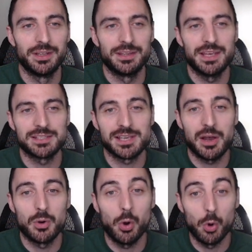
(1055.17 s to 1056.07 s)
That's how
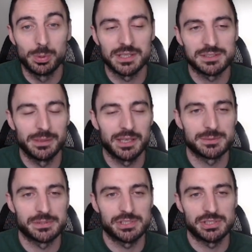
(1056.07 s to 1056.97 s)
hopeless black's
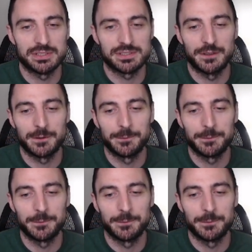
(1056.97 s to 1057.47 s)
position is here.